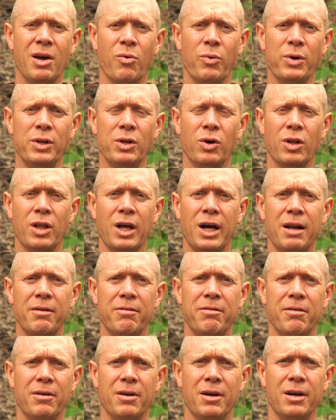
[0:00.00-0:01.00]
We do a
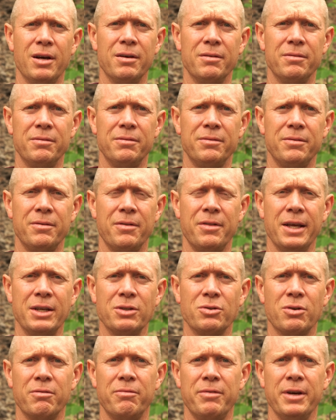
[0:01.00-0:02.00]
lot of
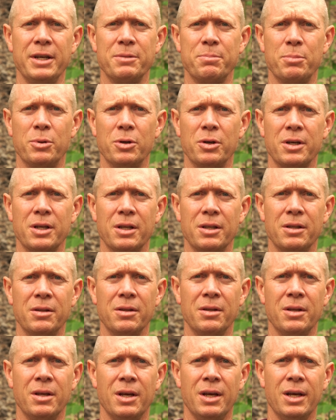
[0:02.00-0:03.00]
things on Facebook and
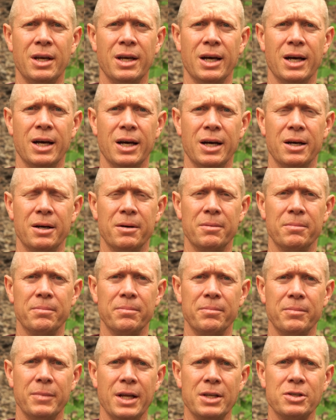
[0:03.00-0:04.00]

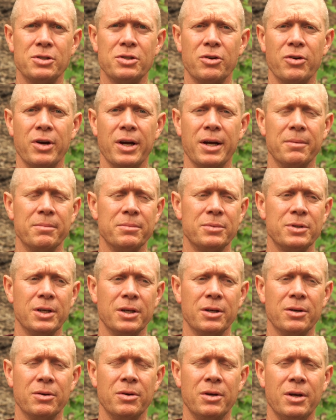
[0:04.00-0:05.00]
Instagram,
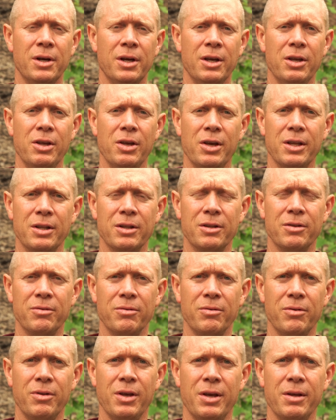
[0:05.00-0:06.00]
so
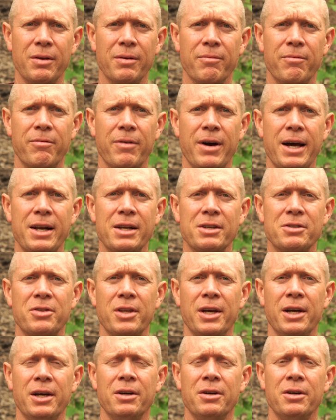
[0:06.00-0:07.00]
you can find us
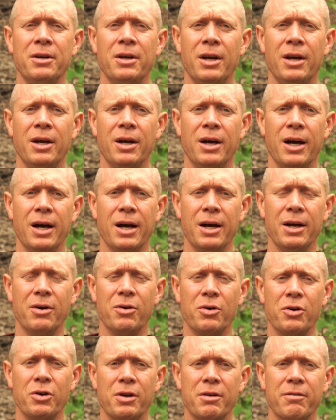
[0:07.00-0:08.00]
there,
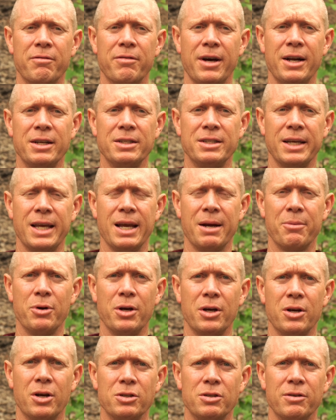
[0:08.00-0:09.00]
or you can find us at
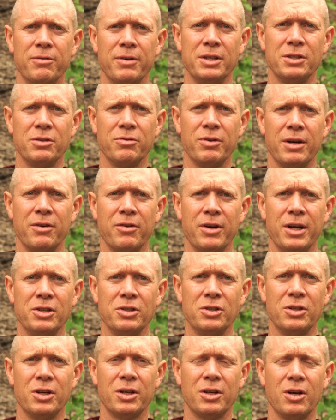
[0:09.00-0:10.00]

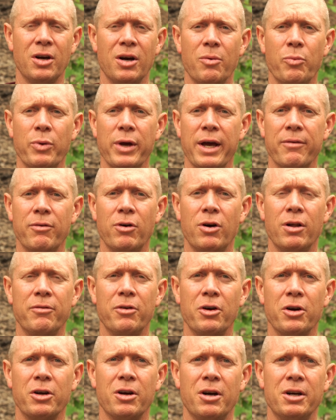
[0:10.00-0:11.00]
CambriaConservationRecreation.com. We have all of
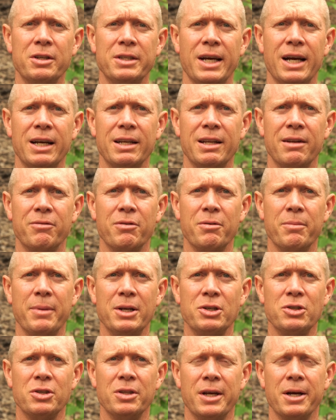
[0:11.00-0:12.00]
our contact
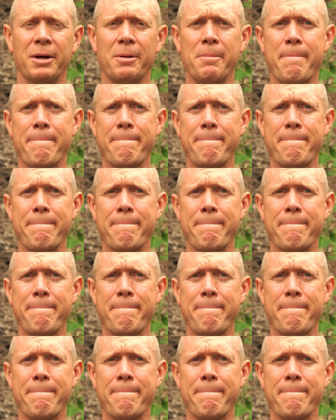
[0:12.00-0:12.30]
information there.